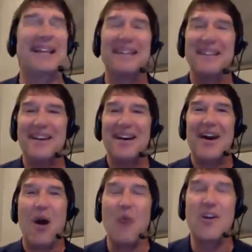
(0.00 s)
And I'm
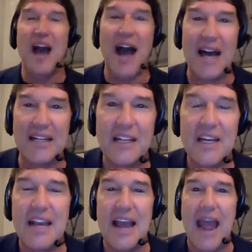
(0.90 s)
like, oh
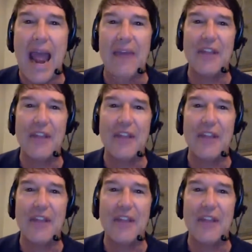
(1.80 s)
God.